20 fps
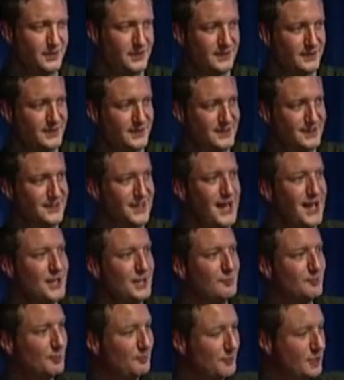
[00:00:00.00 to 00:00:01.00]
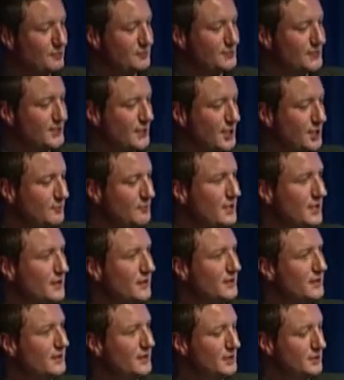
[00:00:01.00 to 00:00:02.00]
it's designed to promote
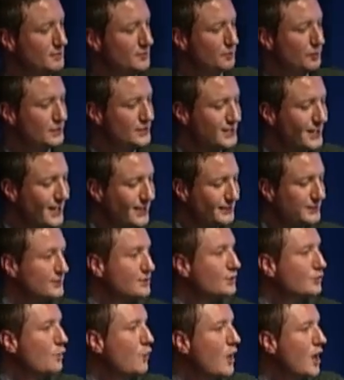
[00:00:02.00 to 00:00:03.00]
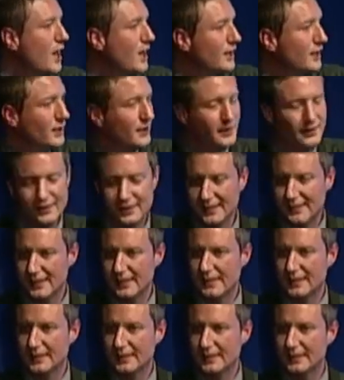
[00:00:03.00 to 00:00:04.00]
settlement, protect the squatter,
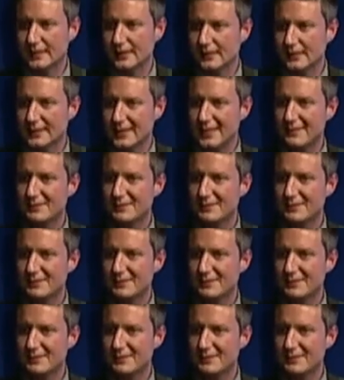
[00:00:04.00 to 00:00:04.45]
keep